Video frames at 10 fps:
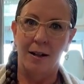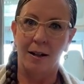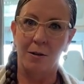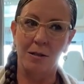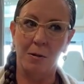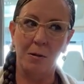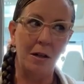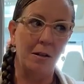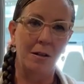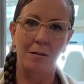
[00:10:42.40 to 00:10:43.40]
And I was like,
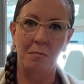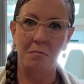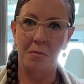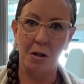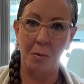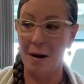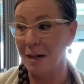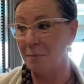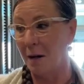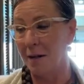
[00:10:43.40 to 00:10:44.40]
"Well, you know,
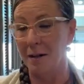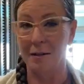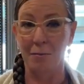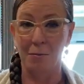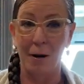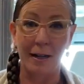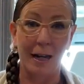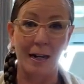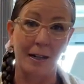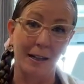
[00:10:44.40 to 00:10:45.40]
Mike bought a
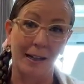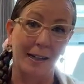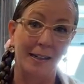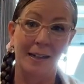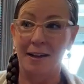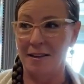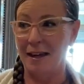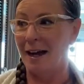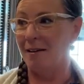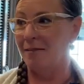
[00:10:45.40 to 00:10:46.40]
Renegade LE."
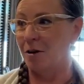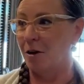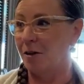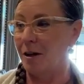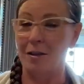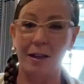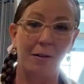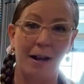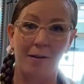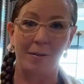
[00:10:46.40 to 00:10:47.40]
they have they, they
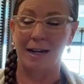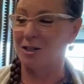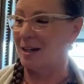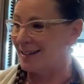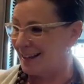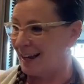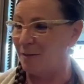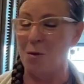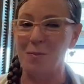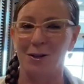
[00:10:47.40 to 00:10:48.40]
don't have black shades they
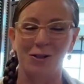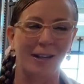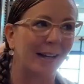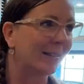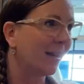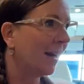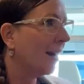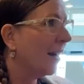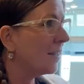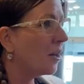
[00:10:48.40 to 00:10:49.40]
have oatmeal shades
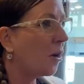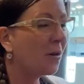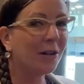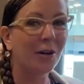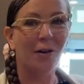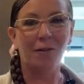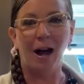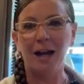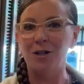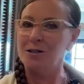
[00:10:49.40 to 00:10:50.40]
so you know if
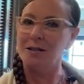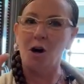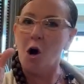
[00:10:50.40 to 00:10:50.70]
i could just get